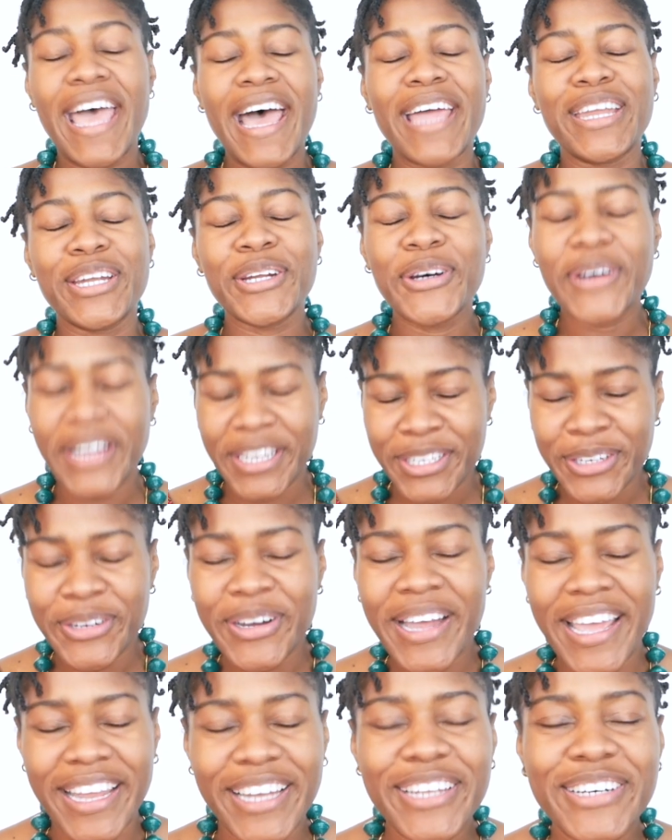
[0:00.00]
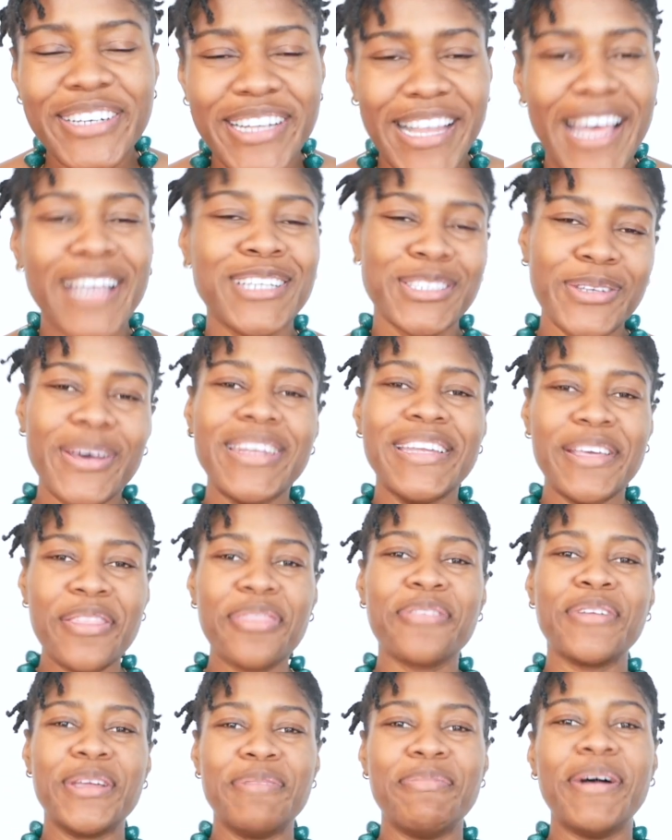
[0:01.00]
I know I look like
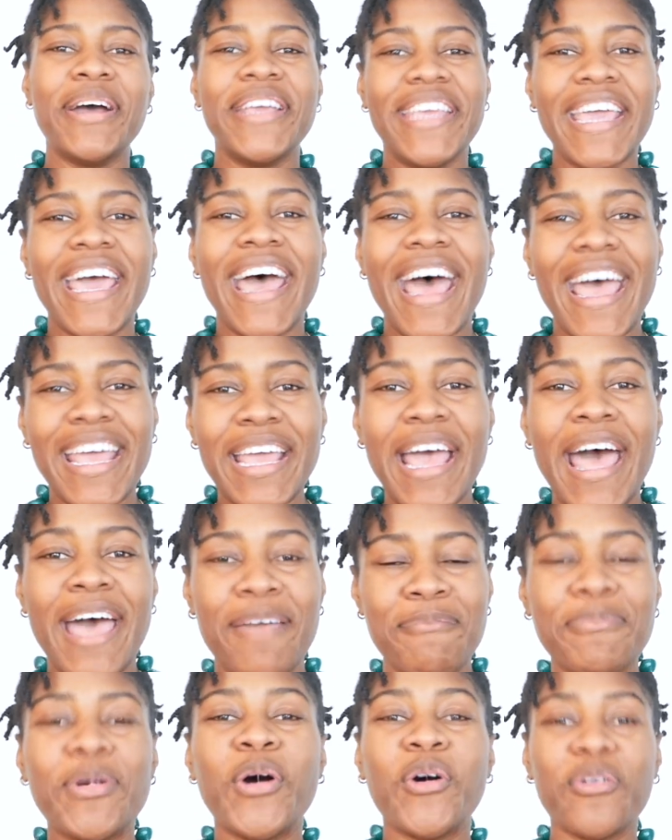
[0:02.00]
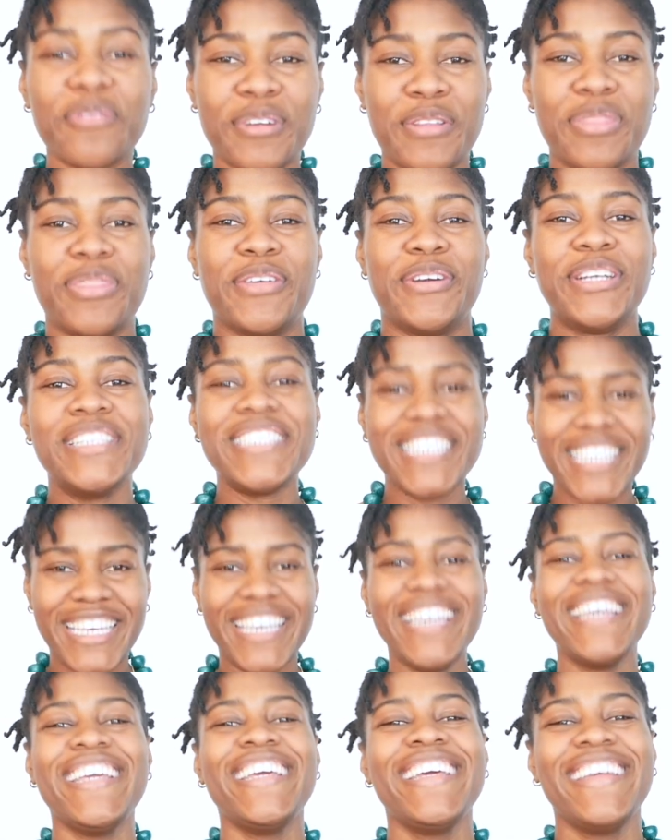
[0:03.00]
23, but yeah, I'm over
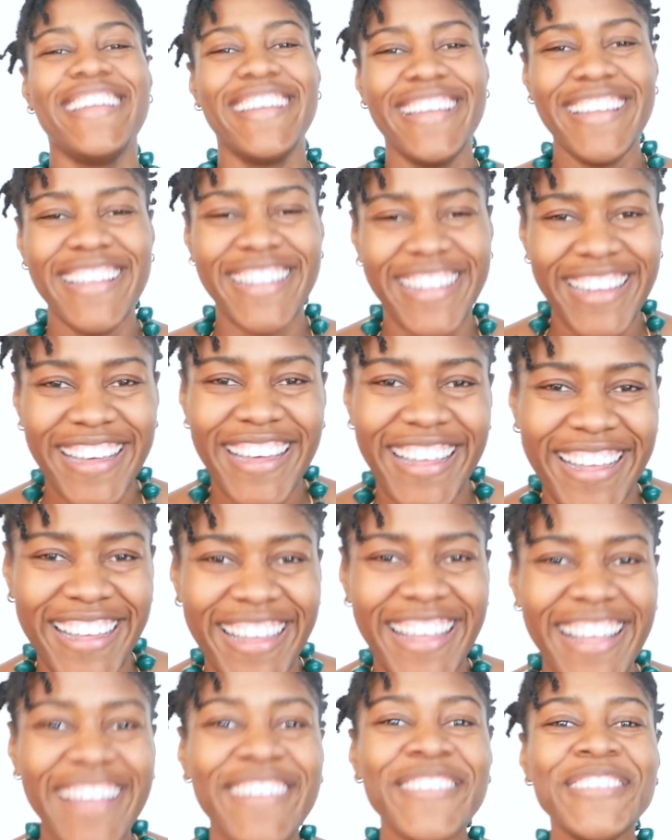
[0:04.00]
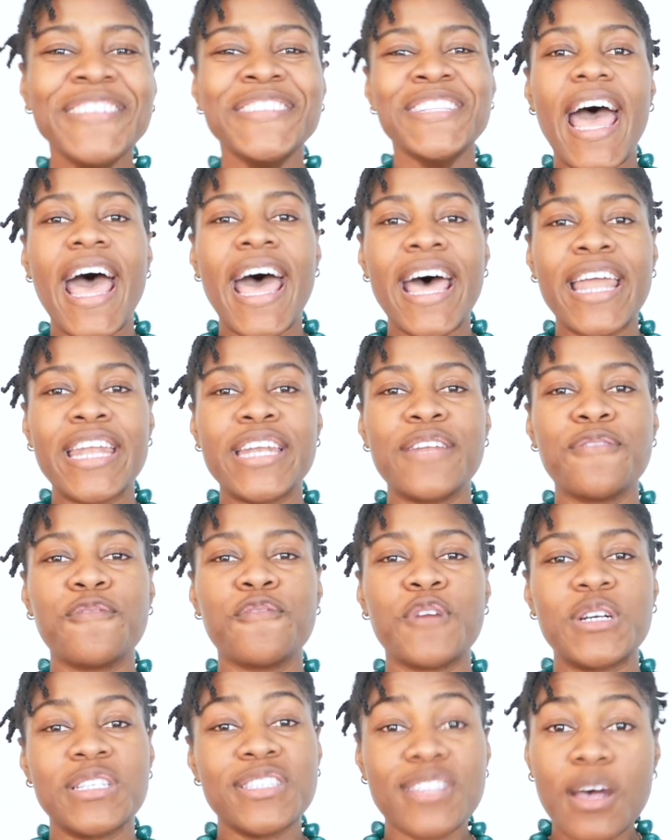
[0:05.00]
30. And
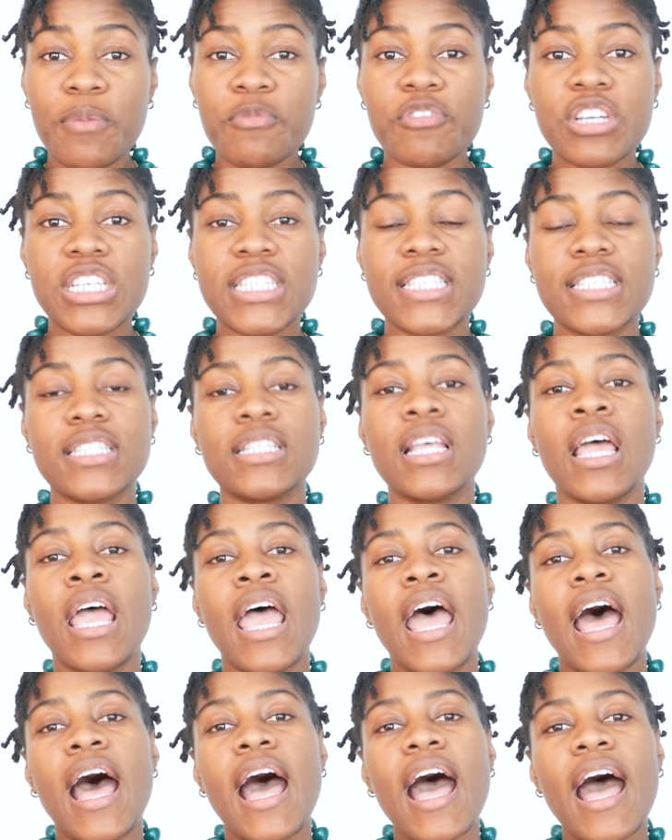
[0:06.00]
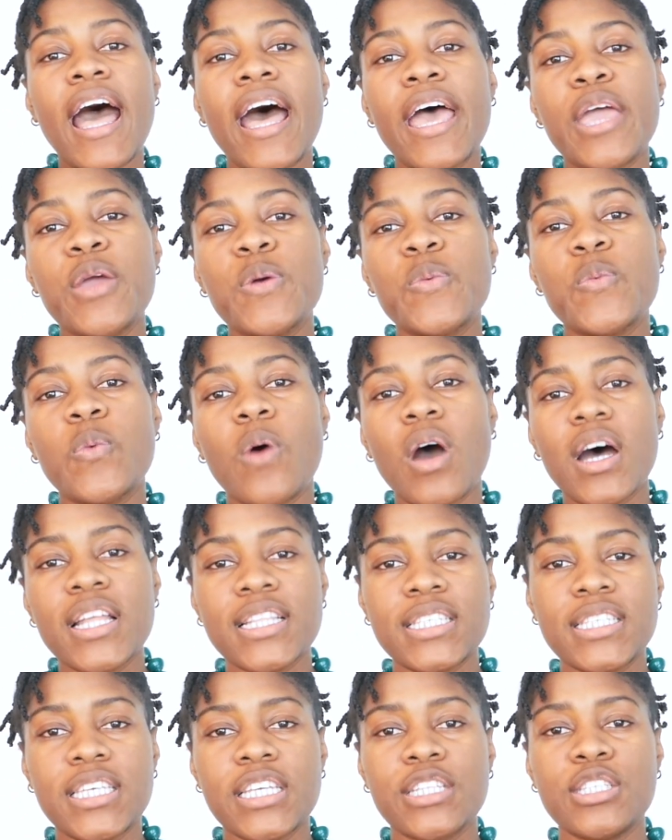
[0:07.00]
for some reason, I
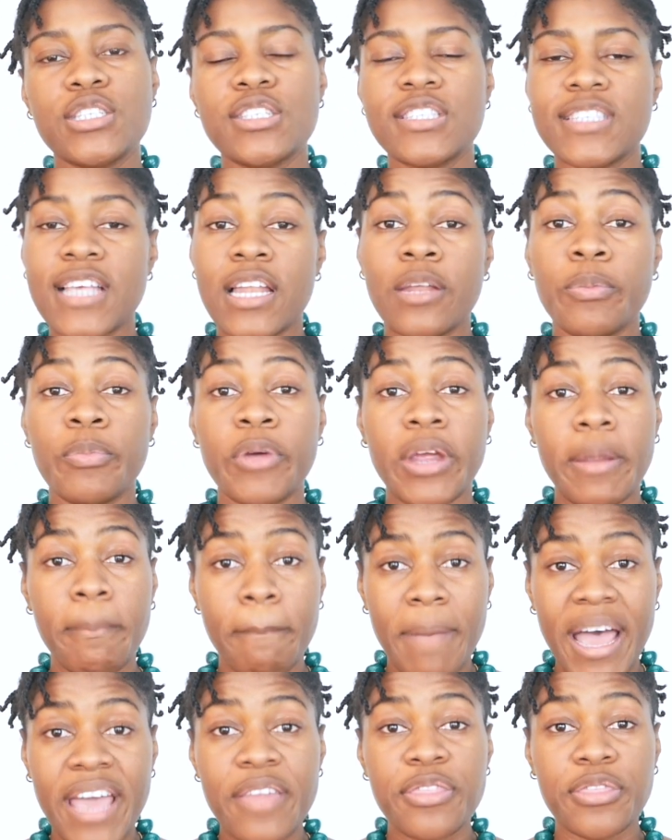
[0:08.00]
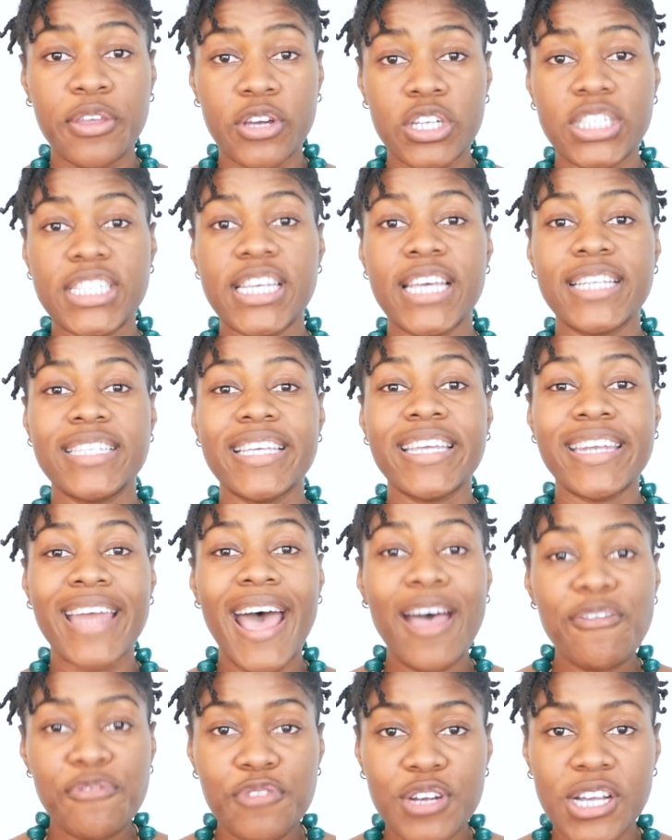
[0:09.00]
wanted to celebrate my 30th in
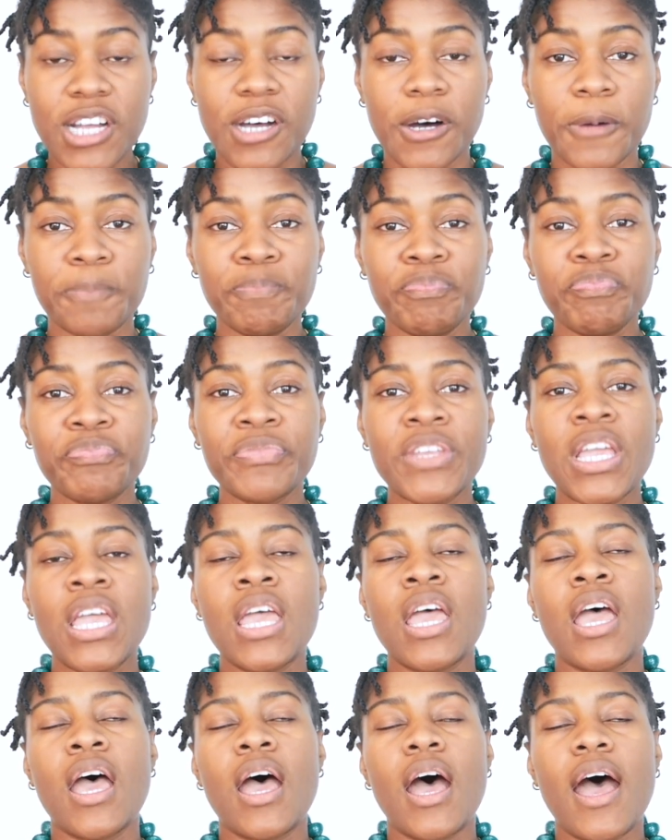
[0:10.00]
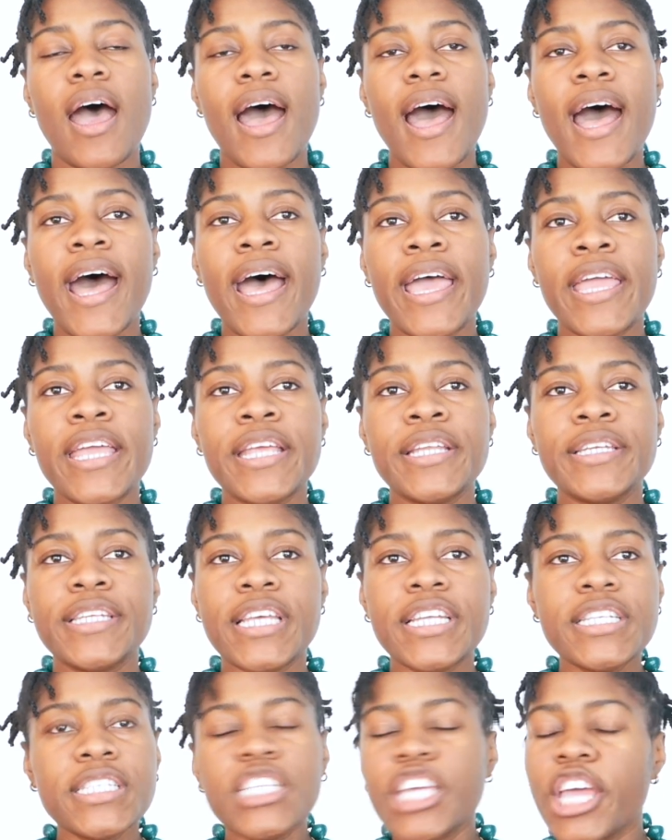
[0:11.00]
Africa. I
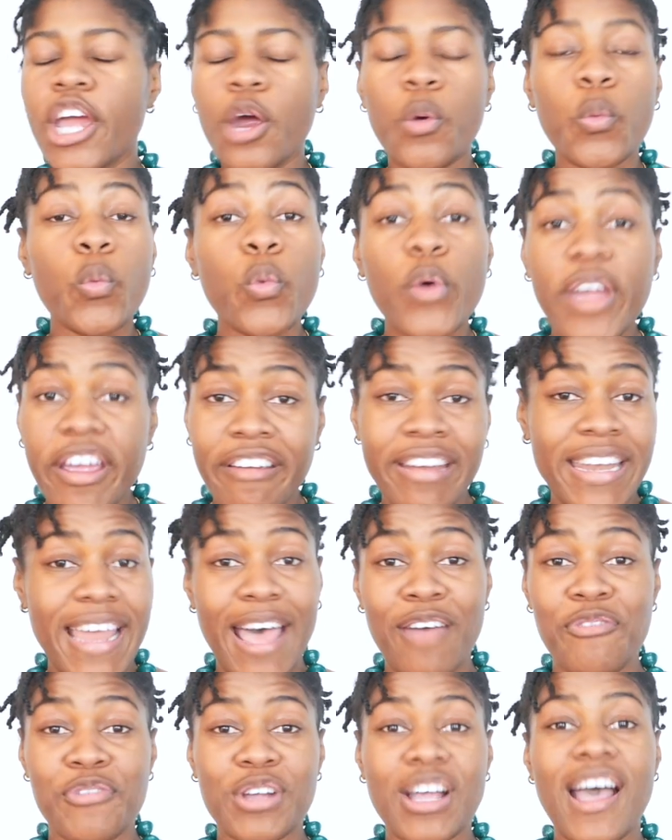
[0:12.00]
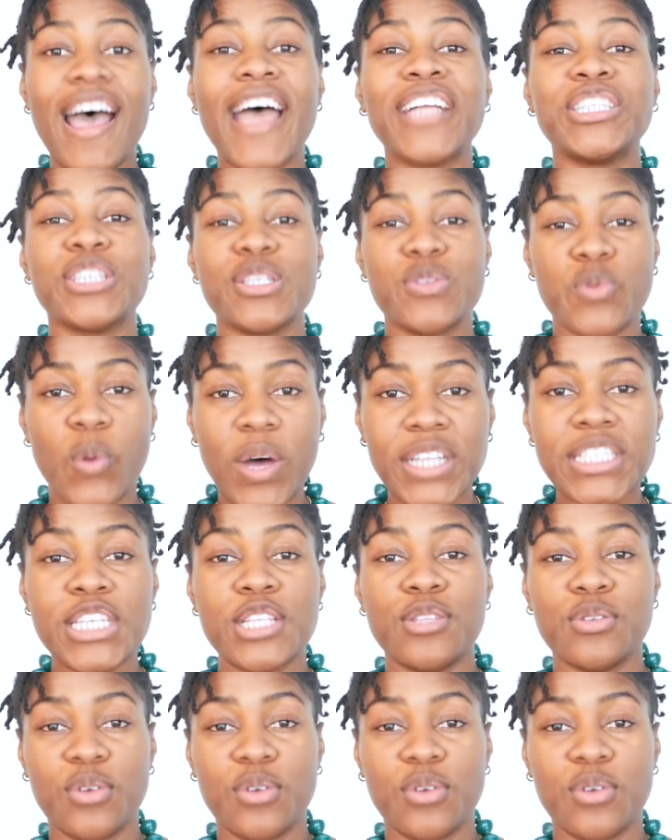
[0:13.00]
didn't care where in Africa, I just wanted to